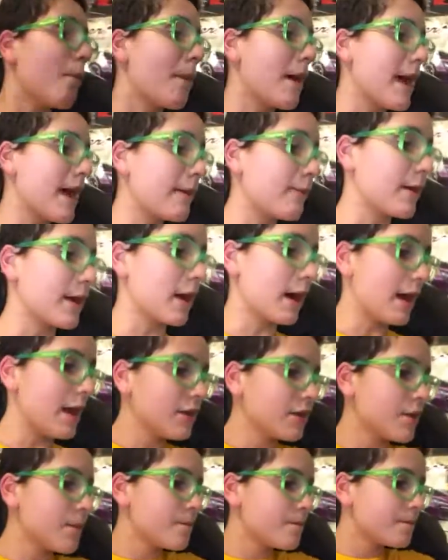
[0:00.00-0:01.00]
but anyway,
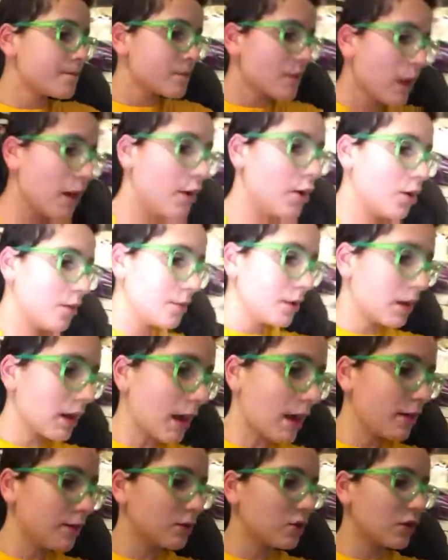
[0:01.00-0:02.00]
guys, I hope you
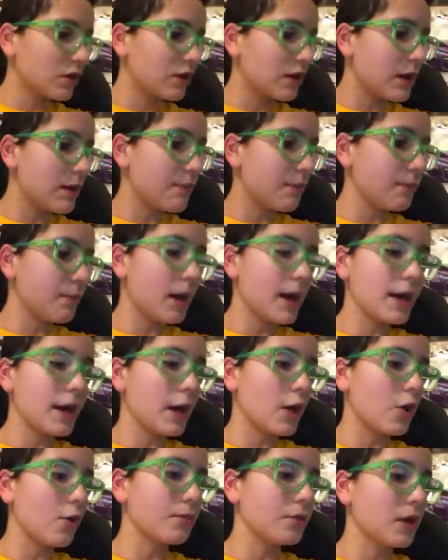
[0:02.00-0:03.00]
guys just keep in mind. I
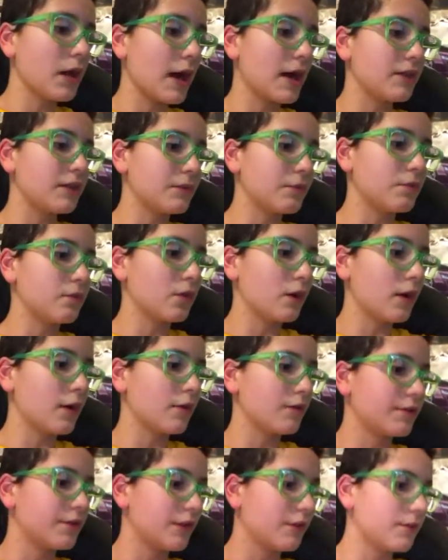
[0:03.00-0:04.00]
hope you guys
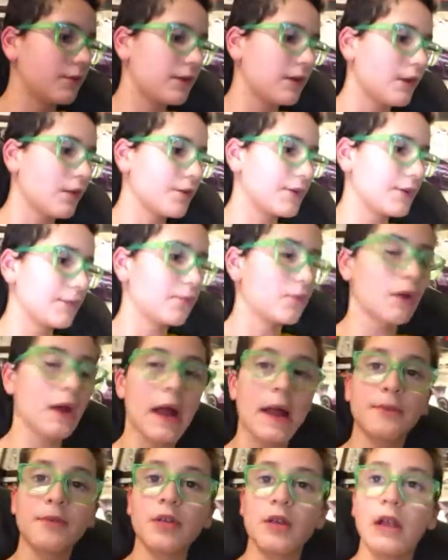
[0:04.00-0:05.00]
are still
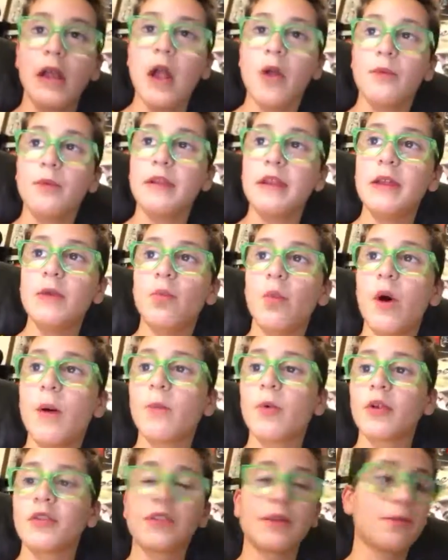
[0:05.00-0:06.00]
subscribed. We need one
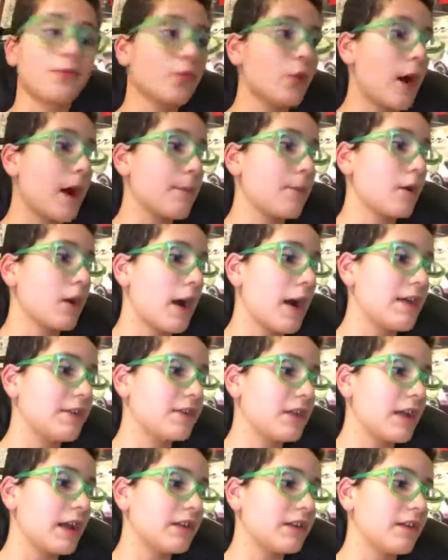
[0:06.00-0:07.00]
more subscriber, guys,
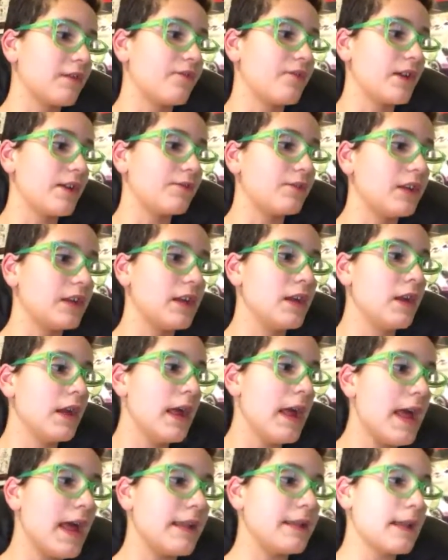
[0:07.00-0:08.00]
to get to 50,
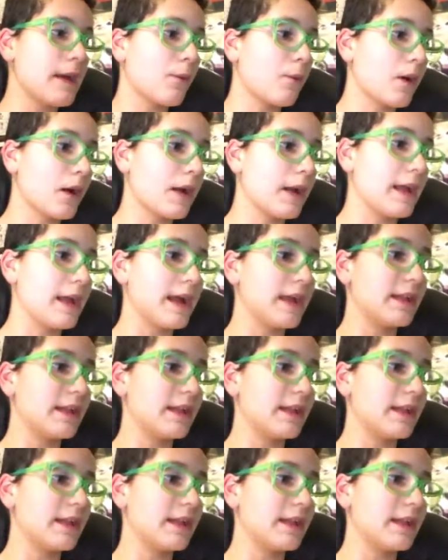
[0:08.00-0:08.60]
and then we're gonna